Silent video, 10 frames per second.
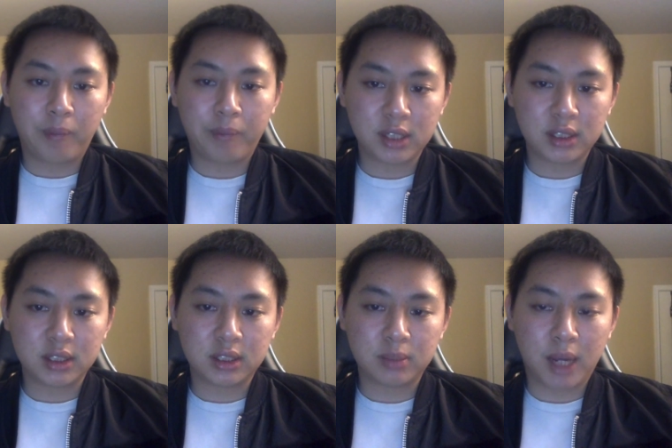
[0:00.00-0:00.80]
This
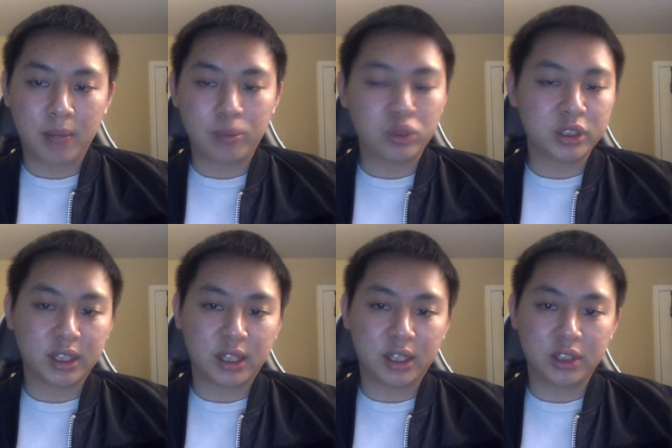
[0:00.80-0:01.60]
is my
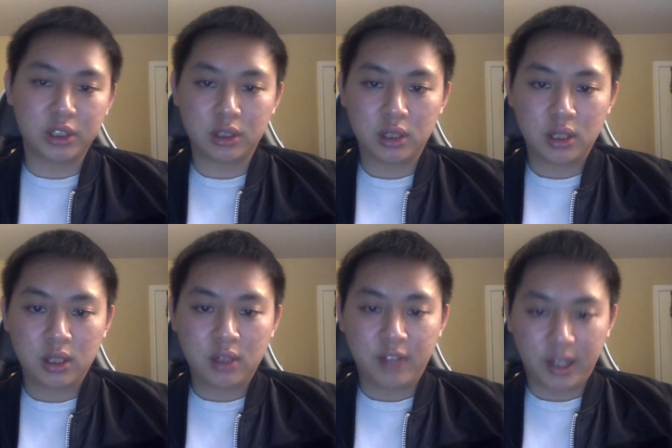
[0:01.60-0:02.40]
presentation.
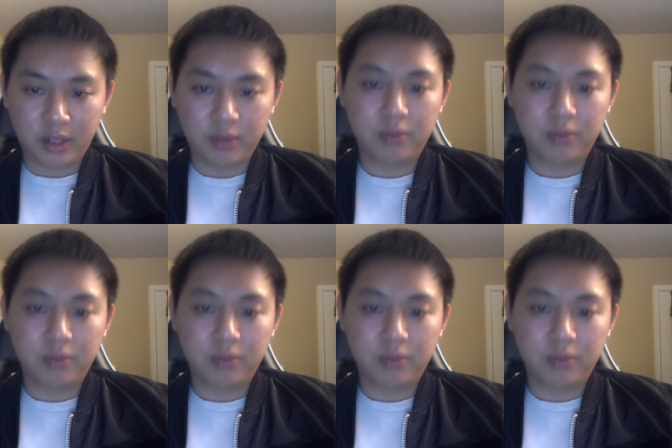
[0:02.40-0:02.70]
Thank you.